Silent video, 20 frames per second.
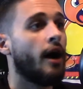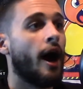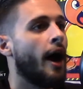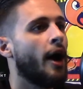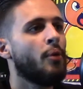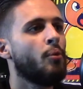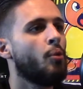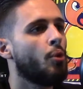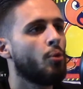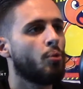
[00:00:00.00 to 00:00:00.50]
I
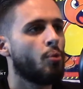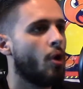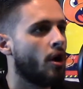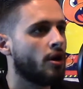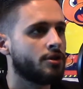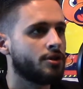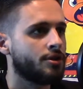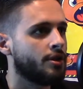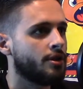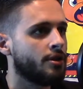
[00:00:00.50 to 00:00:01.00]
won't
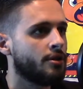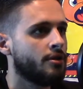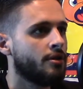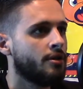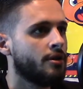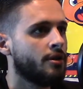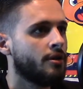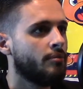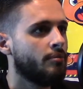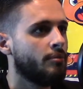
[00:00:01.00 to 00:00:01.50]
watch it
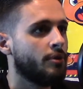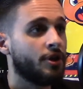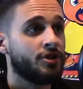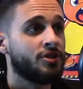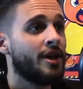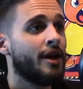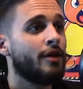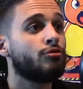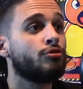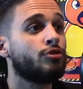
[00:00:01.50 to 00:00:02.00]
because
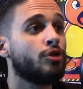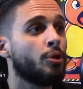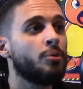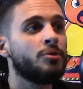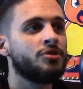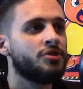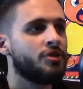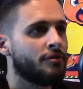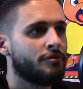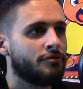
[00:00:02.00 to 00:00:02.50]
that
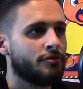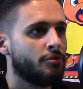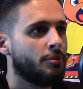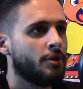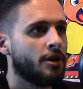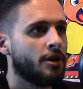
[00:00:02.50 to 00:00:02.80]
ruins it for me.